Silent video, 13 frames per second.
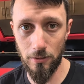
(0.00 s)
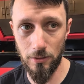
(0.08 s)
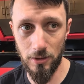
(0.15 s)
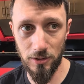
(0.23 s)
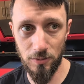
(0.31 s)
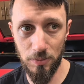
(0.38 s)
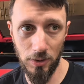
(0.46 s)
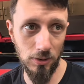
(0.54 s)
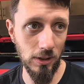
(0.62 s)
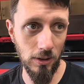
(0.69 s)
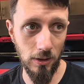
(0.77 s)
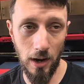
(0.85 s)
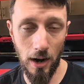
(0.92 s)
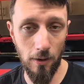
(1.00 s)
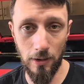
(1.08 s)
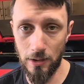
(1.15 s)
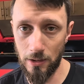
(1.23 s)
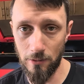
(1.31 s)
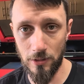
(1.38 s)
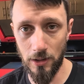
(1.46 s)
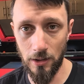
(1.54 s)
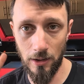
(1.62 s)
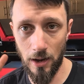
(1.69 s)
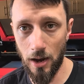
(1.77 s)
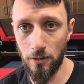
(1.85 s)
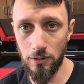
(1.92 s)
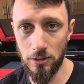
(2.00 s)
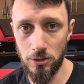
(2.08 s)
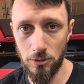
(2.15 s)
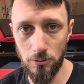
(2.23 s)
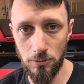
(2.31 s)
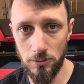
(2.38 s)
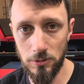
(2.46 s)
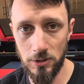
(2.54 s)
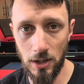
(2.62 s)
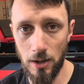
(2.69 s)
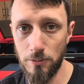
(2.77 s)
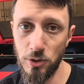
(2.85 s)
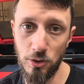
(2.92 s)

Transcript: this building or how any of the outlets are set up.